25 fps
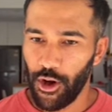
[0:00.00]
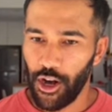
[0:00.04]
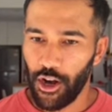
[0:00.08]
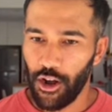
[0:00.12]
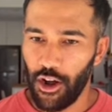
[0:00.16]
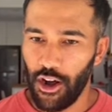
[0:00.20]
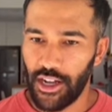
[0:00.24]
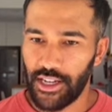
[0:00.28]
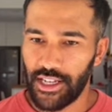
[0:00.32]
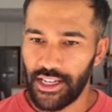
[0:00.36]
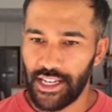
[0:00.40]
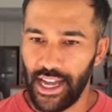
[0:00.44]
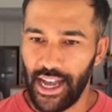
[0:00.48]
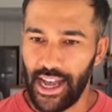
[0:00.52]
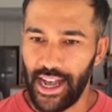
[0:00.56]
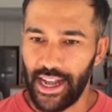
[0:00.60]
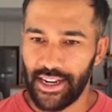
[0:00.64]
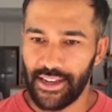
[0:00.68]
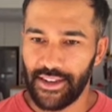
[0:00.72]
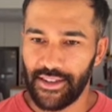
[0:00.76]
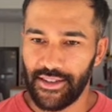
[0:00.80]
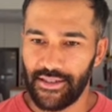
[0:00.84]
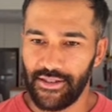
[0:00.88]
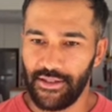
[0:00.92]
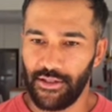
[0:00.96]

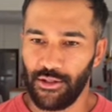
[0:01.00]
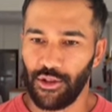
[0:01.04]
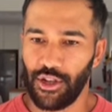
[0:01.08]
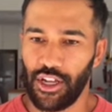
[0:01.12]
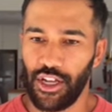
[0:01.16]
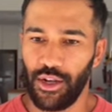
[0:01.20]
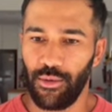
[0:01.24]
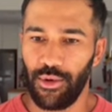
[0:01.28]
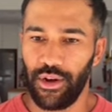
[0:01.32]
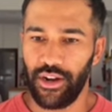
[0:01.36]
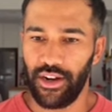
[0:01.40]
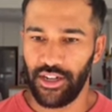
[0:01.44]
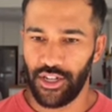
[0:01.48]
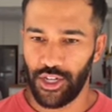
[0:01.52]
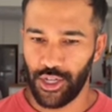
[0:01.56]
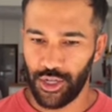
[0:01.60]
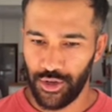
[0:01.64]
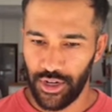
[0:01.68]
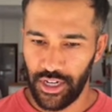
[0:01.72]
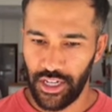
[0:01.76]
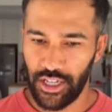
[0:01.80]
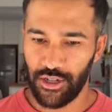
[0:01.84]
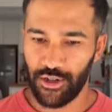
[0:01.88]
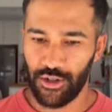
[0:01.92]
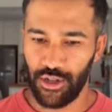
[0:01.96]
contact, look at where his
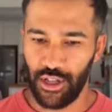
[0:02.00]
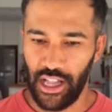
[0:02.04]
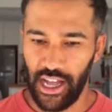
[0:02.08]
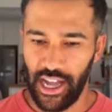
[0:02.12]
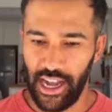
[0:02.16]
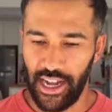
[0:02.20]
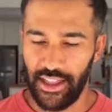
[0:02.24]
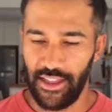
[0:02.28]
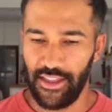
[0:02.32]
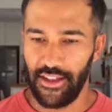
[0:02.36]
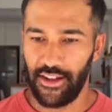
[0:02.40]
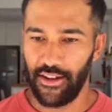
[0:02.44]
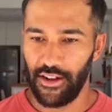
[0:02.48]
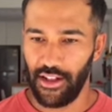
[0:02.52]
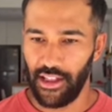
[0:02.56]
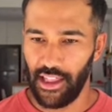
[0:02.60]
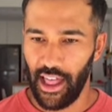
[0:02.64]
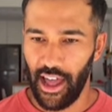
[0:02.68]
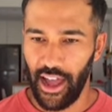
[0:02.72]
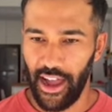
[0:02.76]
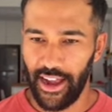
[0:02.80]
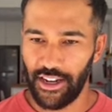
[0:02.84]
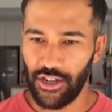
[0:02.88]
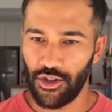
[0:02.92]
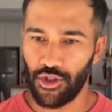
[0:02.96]
strings are aligned. They're
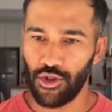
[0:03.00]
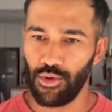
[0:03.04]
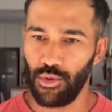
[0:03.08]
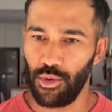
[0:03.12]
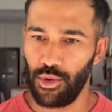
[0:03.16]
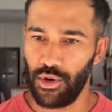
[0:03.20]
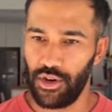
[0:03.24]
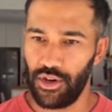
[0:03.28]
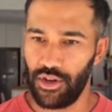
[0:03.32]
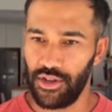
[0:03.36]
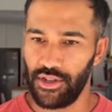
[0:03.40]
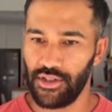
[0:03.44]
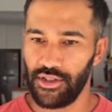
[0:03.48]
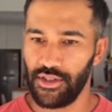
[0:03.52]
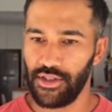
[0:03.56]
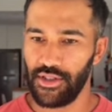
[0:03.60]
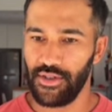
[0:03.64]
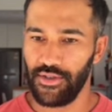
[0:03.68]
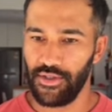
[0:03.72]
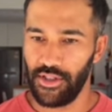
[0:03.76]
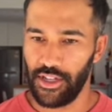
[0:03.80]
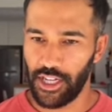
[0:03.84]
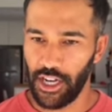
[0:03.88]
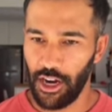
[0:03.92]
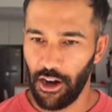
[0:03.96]
aligned towards
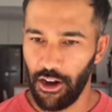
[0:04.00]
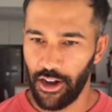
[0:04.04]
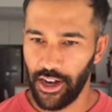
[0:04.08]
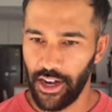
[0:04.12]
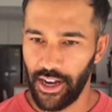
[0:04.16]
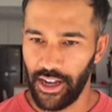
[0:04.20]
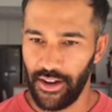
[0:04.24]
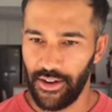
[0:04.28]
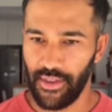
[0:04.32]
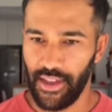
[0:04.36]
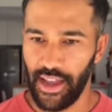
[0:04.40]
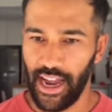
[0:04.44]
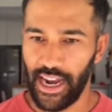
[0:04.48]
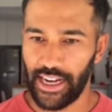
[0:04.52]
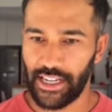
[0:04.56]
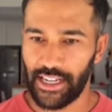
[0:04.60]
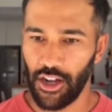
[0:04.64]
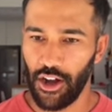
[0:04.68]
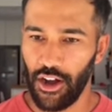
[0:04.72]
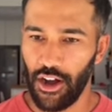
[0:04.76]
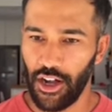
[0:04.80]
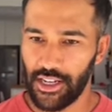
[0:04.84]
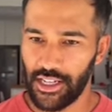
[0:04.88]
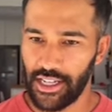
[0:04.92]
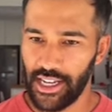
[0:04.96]
the target at
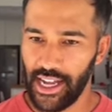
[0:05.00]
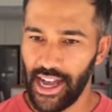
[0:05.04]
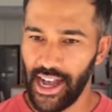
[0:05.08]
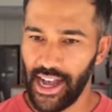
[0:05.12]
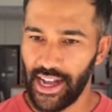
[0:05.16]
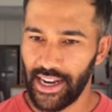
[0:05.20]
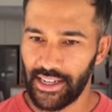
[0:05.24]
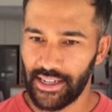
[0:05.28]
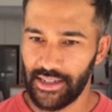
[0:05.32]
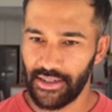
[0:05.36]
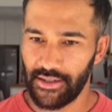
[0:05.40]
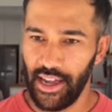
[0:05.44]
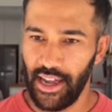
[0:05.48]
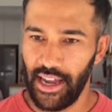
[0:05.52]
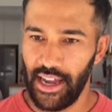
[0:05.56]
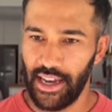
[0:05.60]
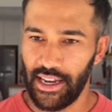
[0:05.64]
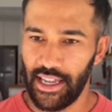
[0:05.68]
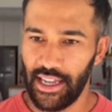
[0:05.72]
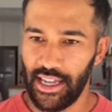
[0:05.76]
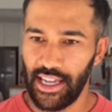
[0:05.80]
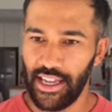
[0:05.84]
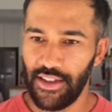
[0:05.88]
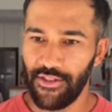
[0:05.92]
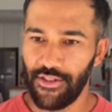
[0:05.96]
contact
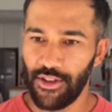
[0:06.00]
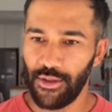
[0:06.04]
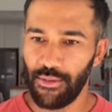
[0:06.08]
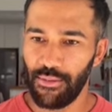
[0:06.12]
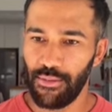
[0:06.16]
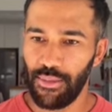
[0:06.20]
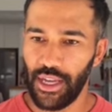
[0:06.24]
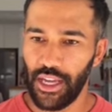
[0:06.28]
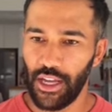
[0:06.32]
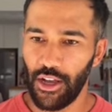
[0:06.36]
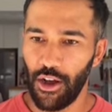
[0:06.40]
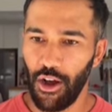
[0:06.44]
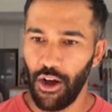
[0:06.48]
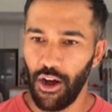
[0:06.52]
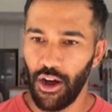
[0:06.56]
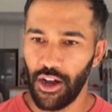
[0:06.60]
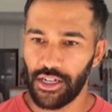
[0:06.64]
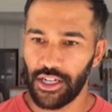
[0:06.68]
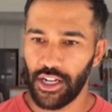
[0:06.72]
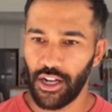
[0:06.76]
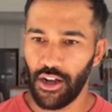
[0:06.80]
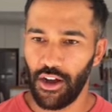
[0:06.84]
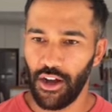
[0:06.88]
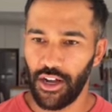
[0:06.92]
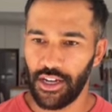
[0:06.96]
and even
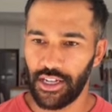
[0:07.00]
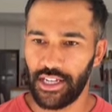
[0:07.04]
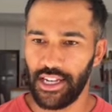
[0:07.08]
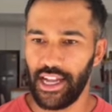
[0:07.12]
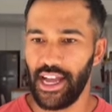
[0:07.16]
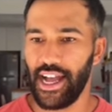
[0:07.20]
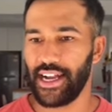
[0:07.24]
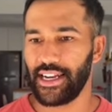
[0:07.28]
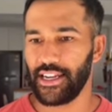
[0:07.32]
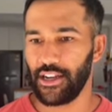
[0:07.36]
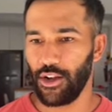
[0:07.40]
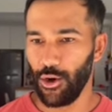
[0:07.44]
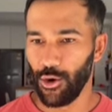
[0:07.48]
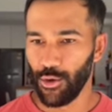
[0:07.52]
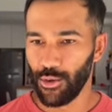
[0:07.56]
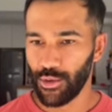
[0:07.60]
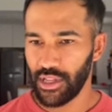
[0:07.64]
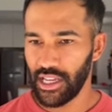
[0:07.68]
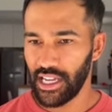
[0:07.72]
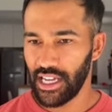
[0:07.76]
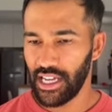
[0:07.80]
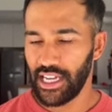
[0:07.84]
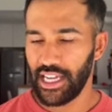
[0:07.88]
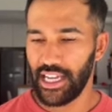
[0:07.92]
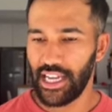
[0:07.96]
beyond contact.
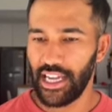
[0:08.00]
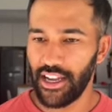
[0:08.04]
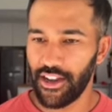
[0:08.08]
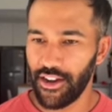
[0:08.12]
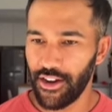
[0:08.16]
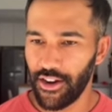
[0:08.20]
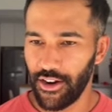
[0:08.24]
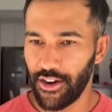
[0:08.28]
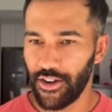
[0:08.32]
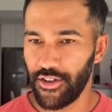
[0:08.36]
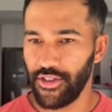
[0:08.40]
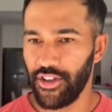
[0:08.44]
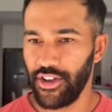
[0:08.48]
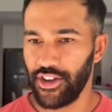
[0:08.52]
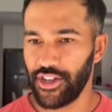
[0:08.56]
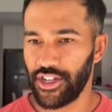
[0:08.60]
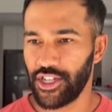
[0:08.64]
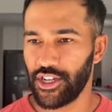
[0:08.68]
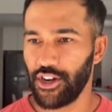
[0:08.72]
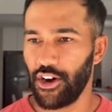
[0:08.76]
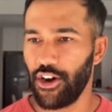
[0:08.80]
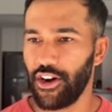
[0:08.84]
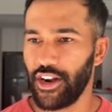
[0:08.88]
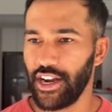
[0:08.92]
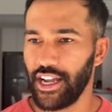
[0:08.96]
Only here they're
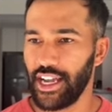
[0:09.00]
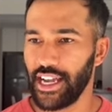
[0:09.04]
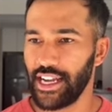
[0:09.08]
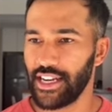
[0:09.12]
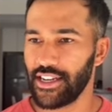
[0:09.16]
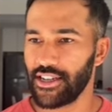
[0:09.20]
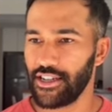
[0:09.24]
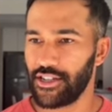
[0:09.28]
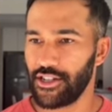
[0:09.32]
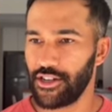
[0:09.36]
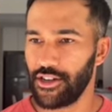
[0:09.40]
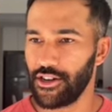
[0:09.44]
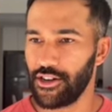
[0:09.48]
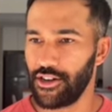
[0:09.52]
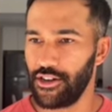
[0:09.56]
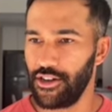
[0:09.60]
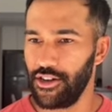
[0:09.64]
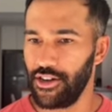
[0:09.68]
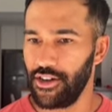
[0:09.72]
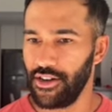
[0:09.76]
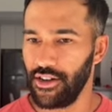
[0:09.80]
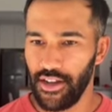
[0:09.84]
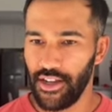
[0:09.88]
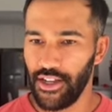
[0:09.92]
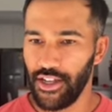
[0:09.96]
starting to
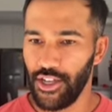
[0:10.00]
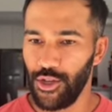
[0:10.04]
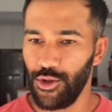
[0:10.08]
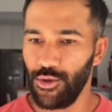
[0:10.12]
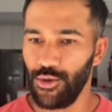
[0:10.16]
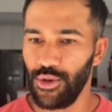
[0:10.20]
turn you